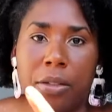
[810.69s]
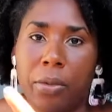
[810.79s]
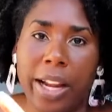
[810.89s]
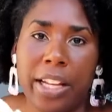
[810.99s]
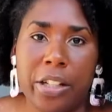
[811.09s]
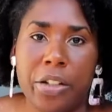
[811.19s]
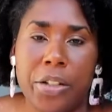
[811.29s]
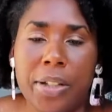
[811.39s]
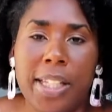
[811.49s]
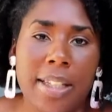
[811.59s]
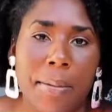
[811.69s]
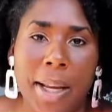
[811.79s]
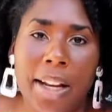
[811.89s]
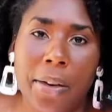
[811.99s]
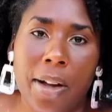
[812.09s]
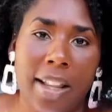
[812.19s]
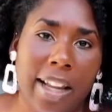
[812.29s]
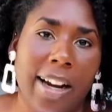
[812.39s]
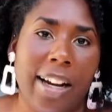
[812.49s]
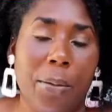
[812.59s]
red juicy tomato on
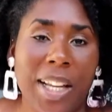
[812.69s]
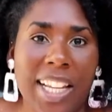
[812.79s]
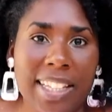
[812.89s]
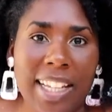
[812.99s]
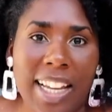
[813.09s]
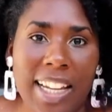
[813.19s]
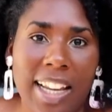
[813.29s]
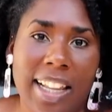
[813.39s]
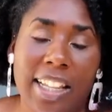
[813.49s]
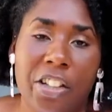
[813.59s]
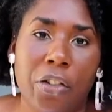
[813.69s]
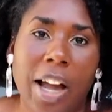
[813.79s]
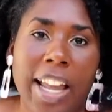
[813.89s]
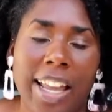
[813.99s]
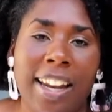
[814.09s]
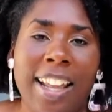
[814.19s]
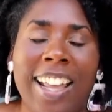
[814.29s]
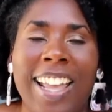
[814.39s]
there and we get to eat it. Let's try it.